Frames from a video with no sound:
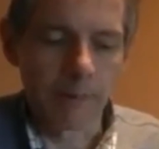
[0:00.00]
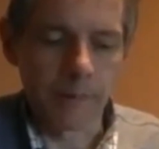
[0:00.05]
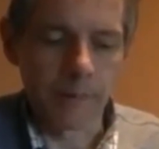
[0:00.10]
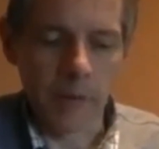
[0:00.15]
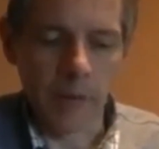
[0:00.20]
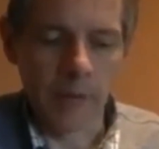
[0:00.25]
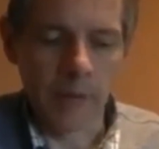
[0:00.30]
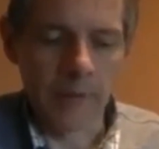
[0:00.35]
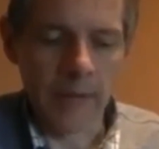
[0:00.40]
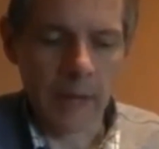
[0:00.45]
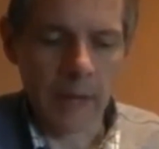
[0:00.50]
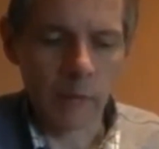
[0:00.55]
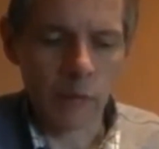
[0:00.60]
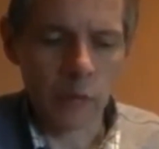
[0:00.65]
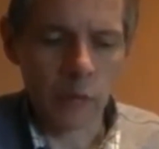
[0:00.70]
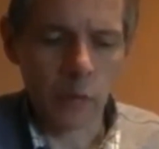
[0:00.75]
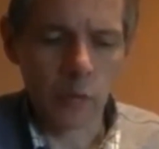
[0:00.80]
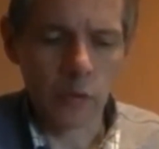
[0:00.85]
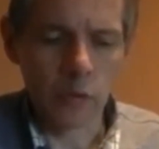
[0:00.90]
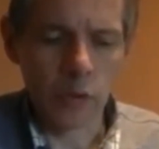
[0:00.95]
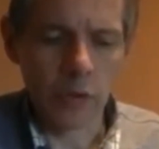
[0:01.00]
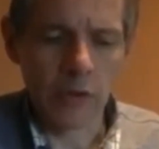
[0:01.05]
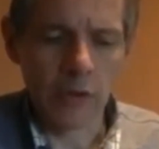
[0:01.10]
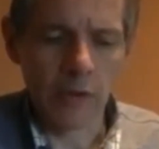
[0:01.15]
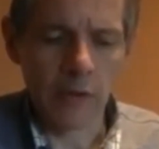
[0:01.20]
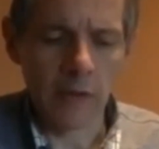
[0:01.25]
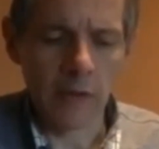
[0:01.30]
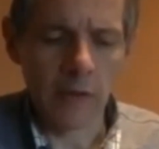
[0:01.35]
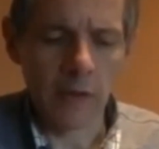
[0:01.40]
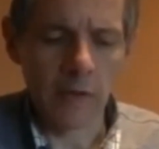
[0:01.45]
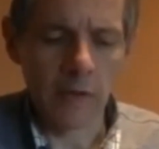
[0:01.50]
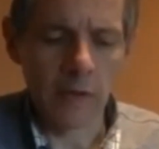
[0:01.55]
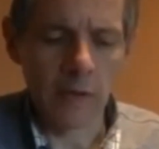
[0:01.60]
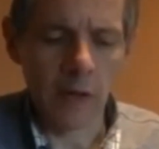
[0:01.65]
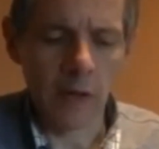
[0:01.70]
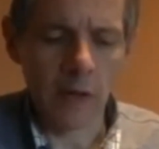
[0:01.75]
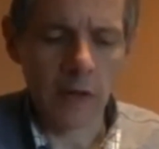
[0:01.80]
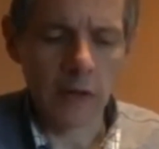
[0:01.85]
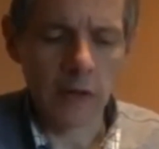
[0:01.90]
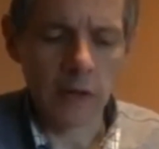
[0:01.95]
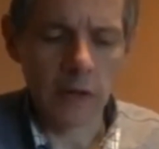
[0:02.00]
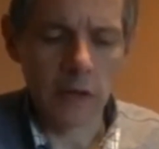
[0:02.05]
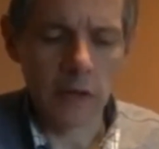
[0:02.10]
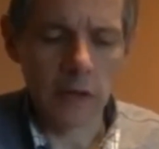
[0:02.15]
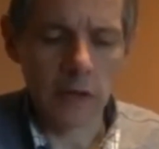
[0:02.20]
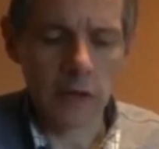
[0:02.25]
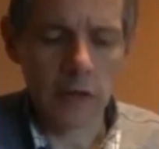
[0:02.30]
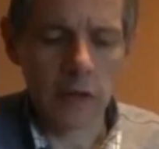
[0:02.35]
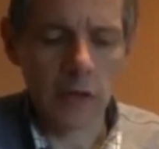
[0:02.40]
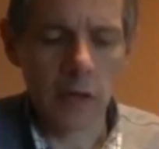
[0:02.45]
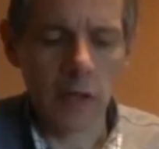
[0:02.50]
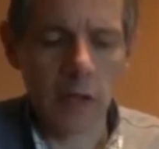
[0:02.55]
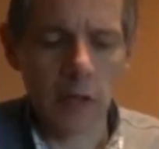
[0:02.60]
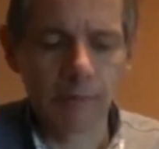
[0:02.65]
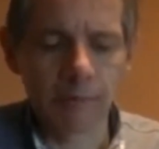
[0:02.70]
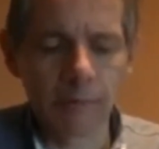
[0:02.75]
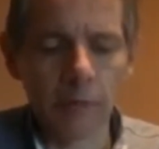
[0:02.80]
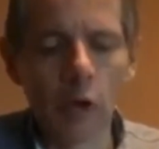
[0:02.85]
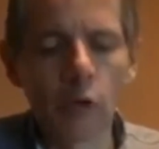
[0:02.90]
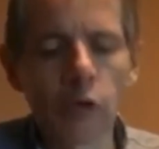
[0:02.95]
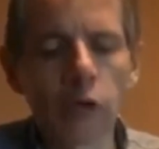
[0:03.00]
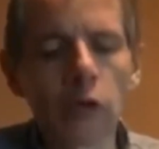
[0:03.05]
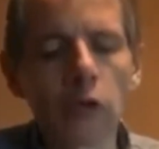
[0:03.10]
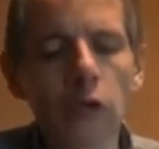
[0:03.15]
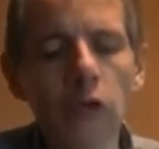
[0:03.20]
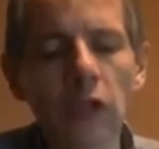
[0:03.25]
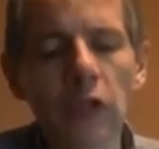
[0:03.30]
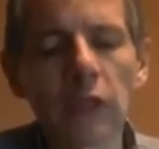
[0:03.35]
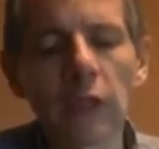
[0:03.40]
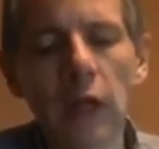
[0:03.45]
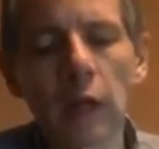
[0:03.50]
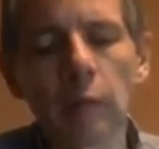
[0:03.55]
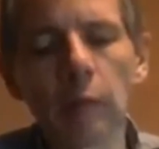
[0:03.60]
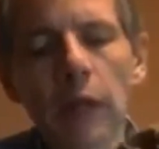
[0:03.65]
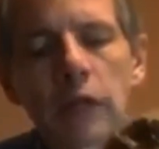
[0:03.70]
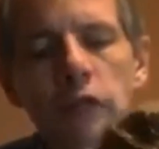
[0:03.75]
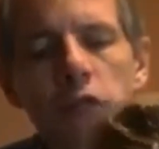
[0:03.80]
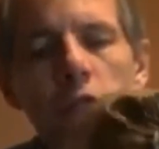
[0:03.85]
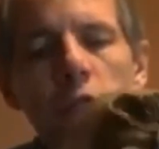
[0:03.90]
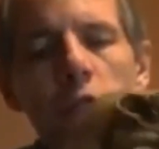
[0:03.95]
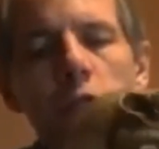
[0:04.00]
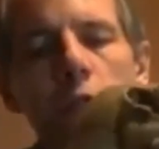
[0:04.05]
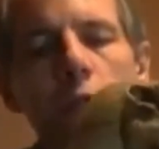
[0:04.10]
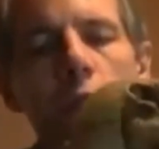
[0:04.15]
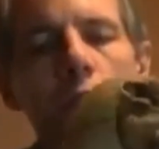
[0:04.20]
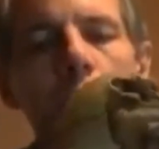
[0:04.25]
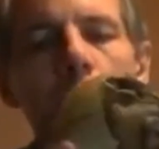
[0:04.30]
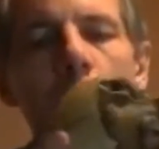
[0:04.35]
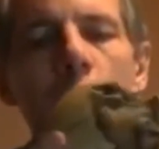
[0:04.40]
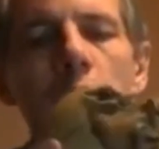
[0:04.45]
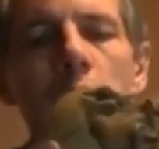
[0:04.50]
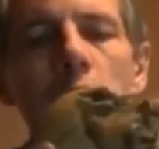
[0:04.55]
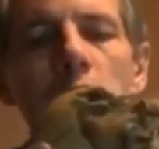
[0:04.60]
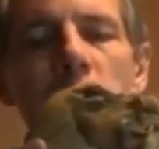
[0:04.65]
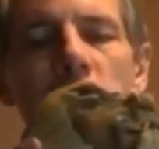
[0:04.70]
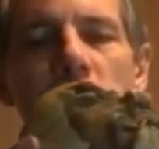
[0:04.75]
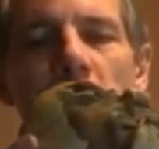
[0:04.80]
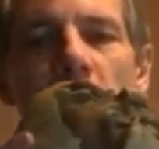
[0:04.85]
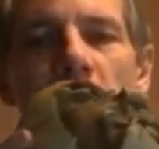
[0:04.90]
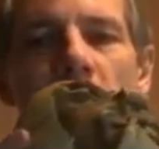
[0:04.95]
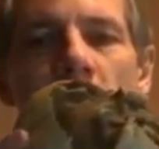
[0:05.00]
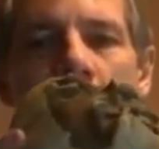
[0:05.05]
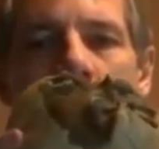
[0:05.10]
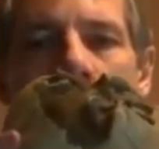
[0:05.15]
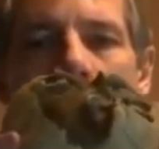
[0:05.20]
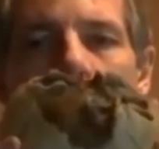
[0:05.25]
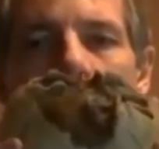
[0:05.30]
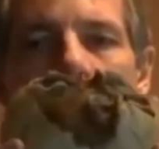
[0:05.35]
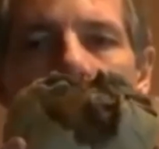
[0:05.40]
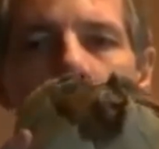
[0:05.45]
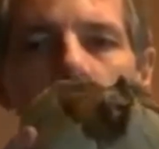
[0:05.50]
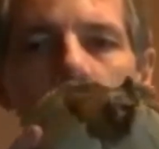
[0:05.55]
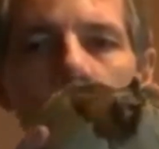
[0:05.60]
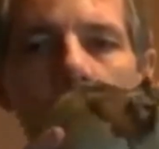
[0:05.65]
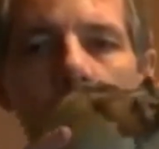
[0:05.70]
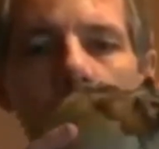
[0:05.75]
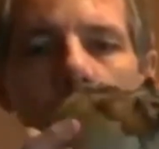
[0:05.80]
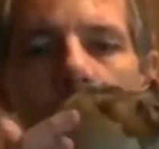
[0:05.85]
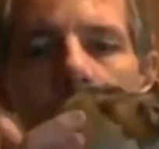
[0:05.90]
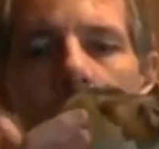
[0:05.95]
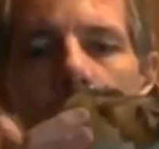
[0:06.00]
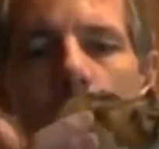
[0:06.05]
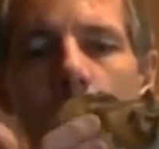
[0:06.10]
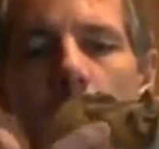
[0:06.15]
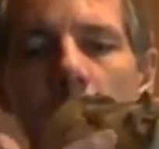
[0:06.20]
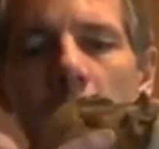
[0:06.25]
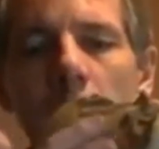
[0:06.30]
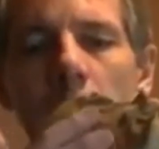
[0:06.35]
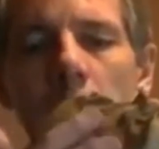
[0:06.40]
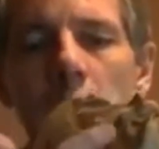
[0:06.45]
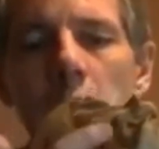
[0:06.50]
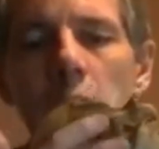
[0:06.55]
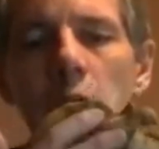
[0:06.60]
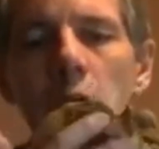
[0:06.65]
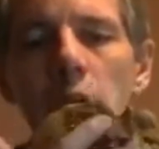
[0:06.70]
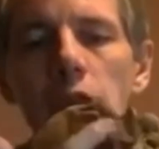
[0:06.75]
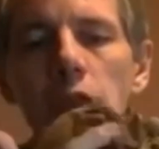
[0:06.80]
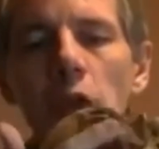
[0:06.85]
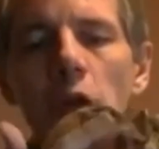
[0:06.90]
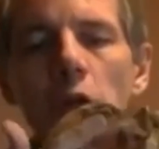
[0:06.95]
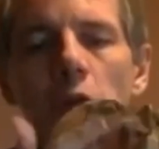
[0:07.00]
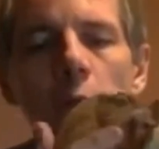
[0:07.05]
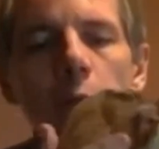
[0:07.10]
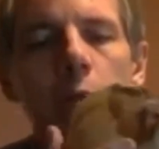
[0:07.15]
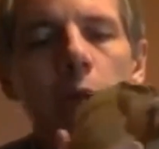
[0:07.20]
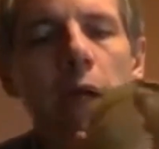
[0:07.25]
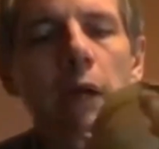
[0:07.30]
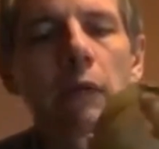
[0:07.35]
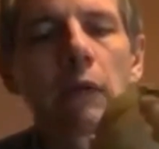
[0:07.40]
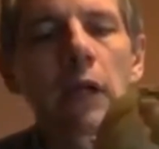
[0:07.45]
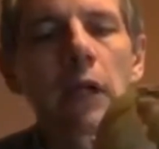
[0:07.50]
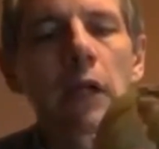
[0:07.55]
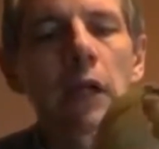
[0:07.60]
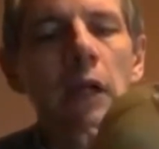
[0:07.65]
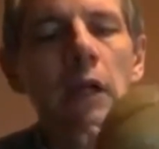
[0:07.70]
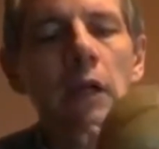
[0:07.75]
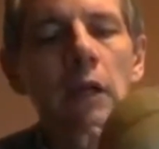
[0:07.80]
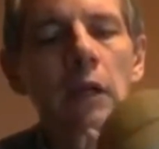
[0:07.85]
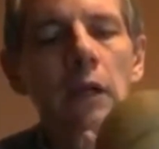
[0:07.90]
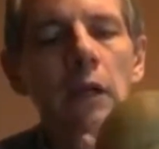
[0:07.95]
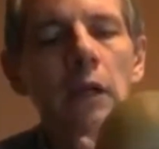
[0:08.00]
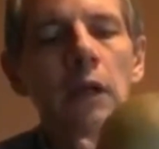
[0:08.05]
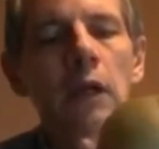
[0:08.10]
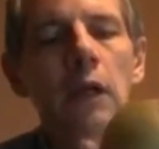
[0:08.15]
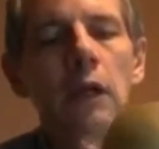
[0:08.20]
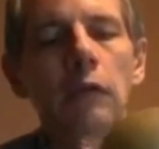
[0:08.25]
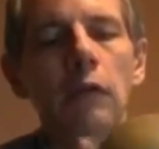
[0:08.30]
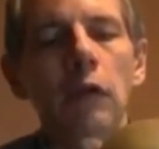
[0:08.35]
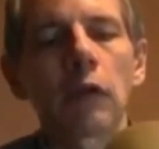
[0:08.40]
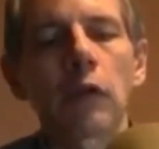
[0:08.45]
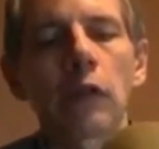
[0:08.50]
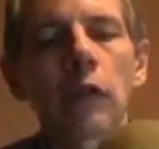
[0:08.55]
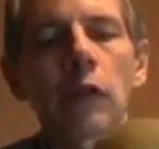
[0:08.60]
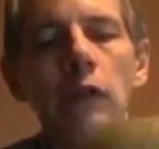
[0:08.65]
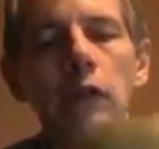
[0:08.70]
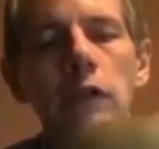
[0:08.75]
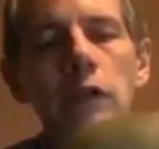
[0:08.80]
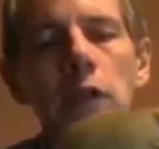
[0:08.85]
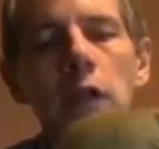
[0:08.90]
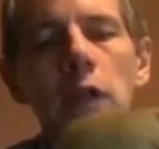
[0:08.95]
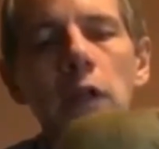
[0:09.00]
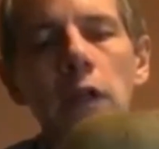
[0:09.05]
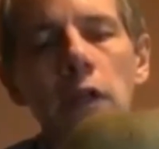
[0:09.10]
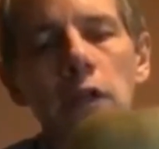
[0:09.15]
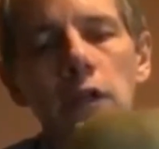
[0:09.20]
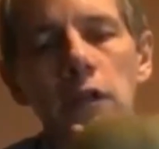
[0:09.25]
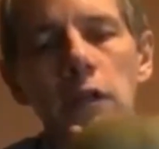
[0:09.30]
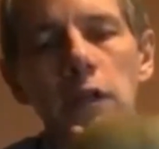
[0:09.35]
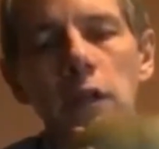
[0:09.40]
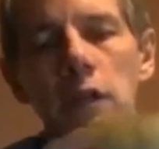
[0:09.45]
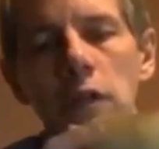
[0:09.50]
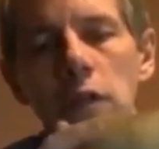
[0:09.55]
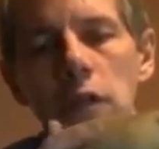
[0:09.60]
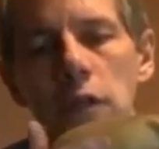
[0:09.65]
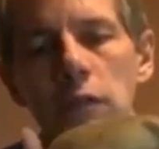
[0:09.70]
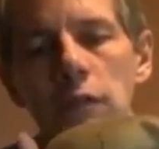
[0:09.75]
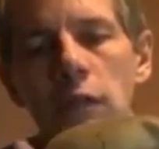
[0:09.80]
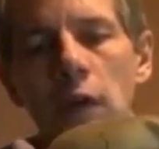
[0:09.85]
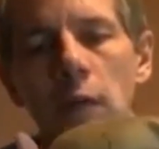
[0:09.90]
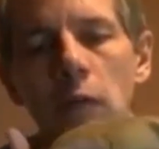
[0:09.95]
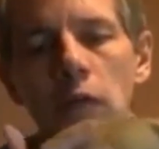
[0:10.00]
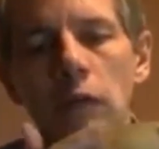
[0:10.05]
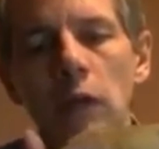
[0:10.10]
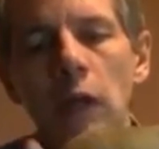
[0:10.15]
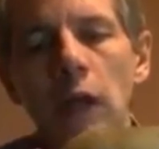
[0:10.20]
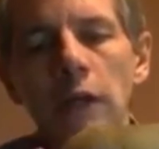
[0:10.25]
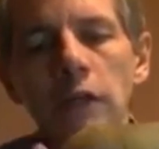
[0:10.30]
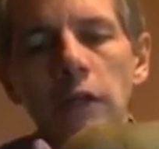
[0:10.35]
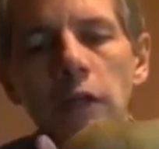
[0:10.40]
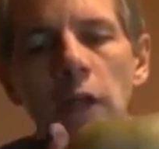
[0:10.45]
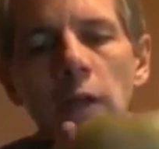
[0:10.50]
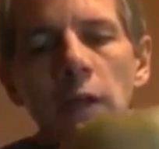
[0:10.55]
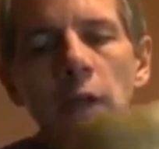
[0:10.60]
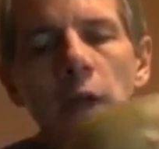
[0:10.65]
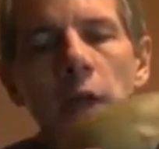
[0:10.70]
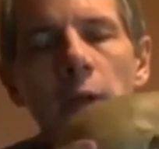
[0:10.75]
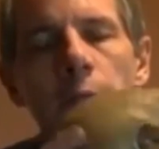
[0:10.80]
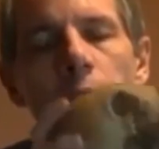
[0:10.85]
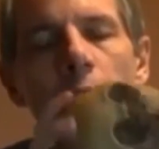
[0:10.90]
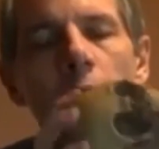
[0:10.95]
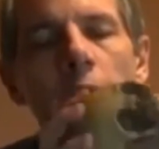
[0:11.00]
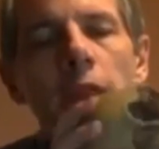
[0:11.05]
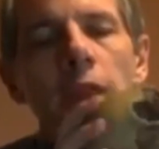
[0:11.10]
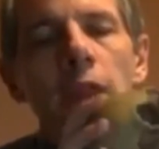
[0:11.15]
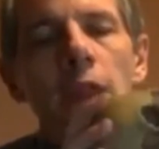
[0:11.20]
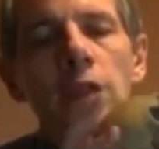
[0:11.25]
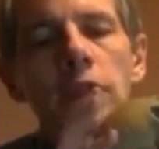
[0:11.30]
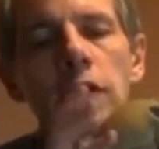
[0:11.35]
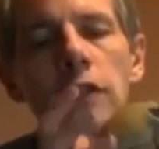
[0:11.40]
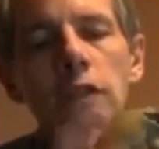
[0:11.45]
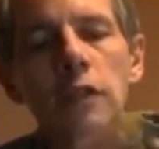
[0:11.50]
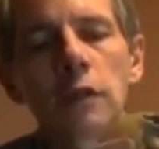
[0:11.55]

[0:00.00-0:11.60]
that was all done in the 90s. The other thing that I'll mention is you can see this staining, which is the brown here. You've got this darker brown here. If you look at the other side, it's very much lighter. This is